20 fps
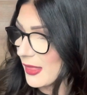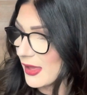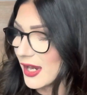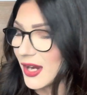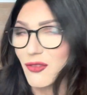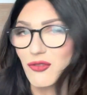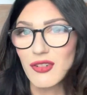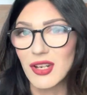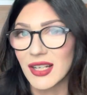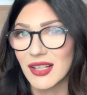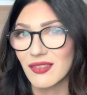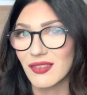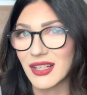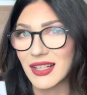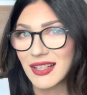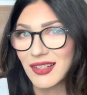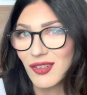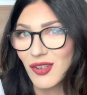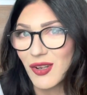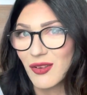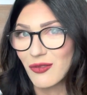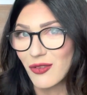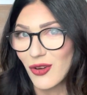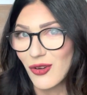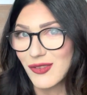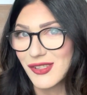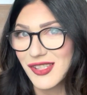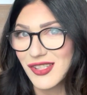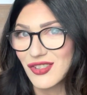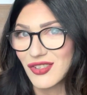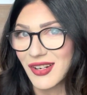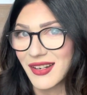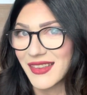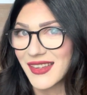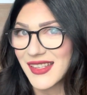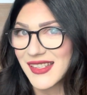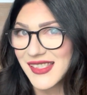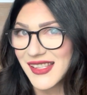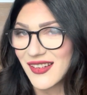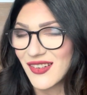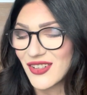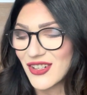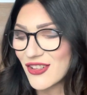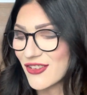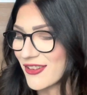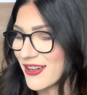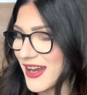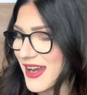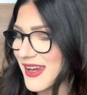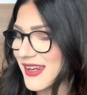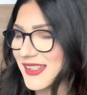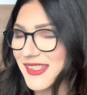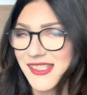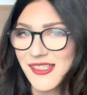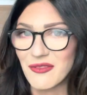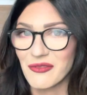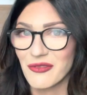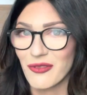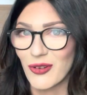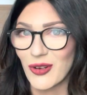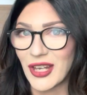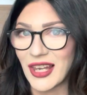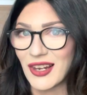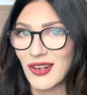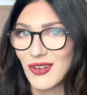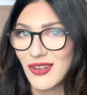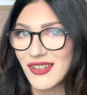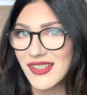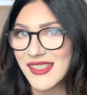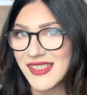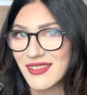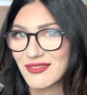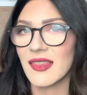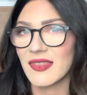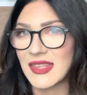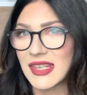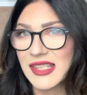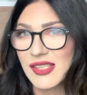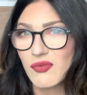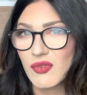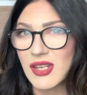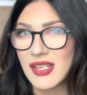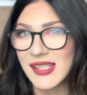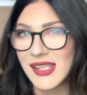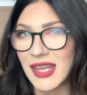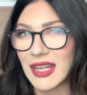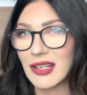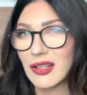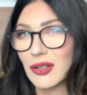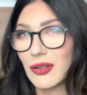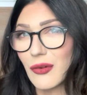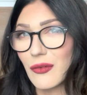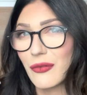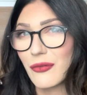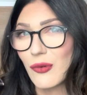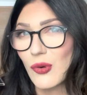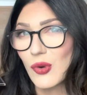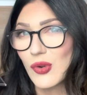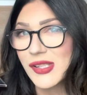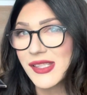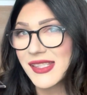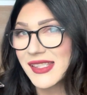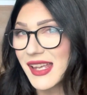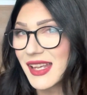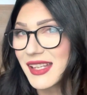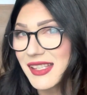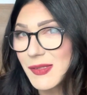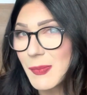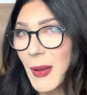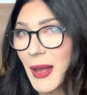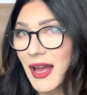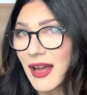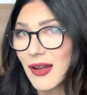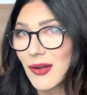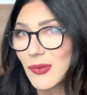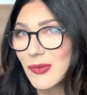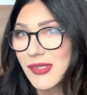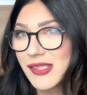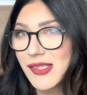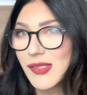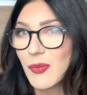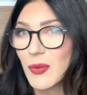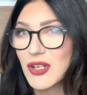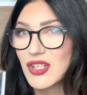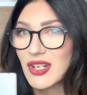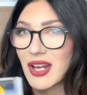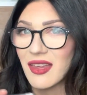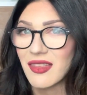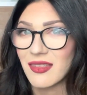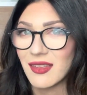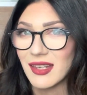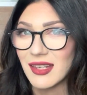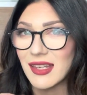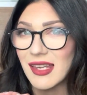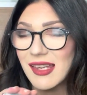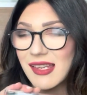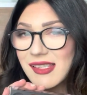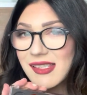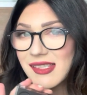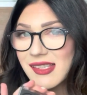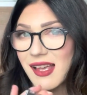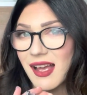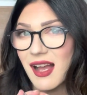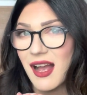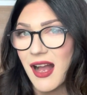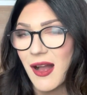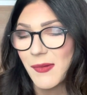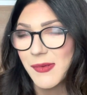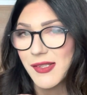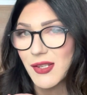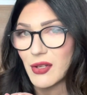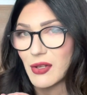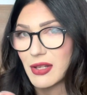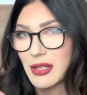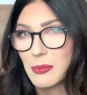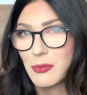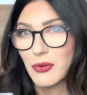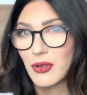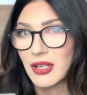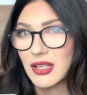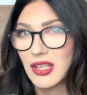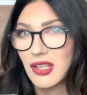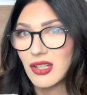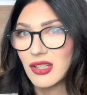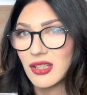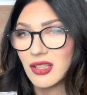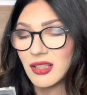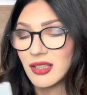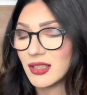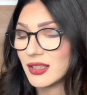I'm really, really looking forward to trying these out and creating some funky looks. These retail for £6, which I think is absolutely brilliant.